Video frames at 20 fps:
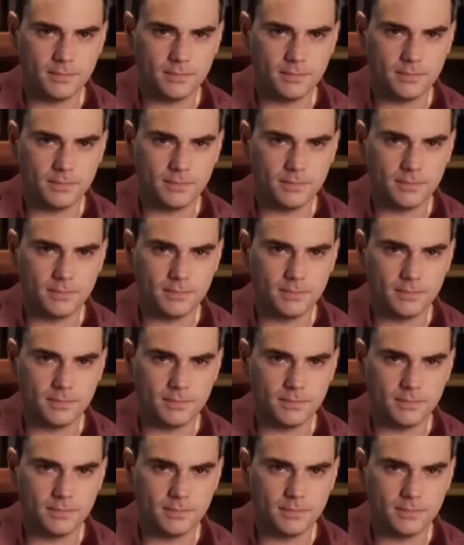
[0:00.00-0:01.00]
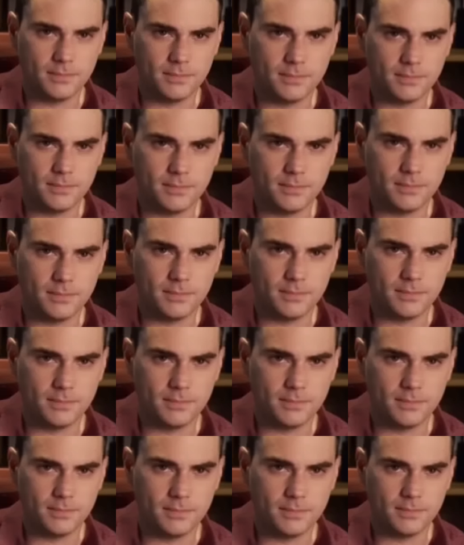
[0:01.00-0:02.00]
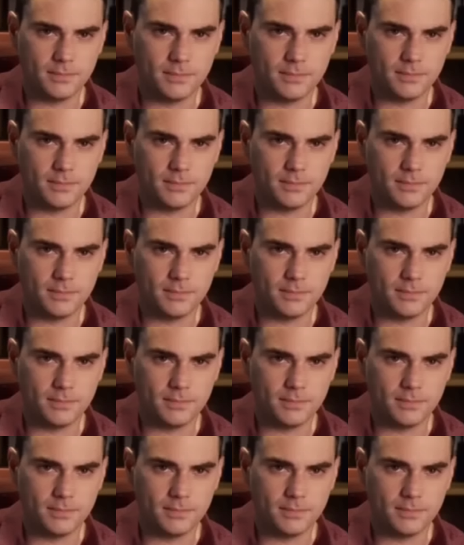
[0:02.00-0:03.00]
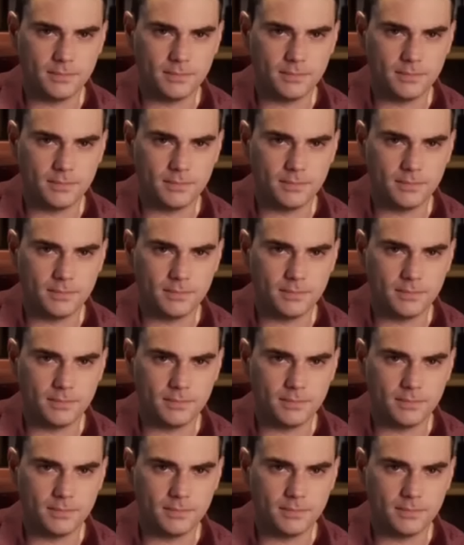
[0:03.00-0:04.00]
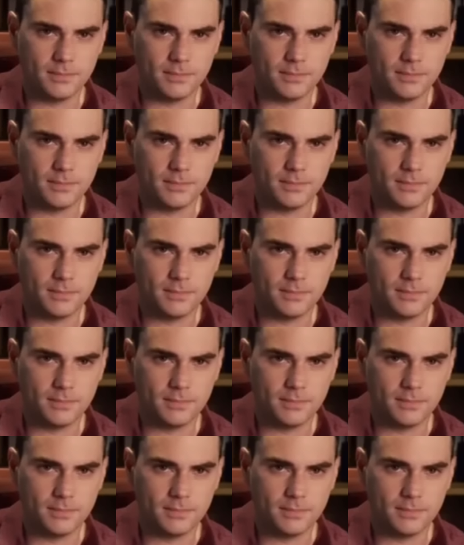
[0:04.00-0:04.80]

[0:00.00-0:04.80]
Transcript: No words are spoken by the person on screen.